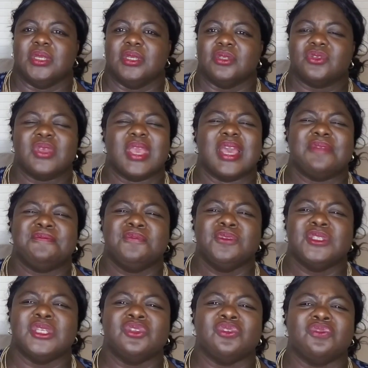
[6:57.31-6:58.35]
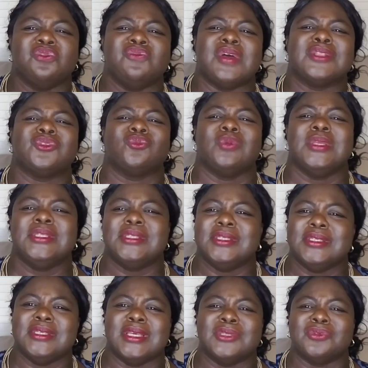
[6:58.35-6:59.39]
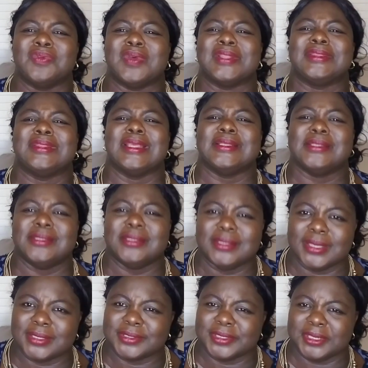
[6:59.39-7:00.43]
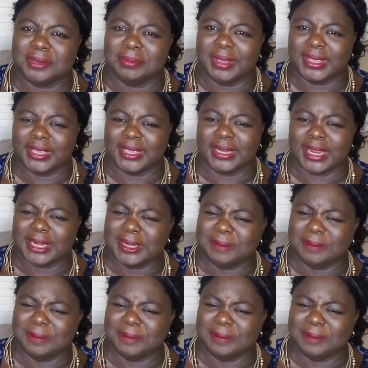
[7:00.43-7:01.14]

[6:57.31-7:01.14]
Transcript: So he had footage of over 20 years, over 30 years in the making, and he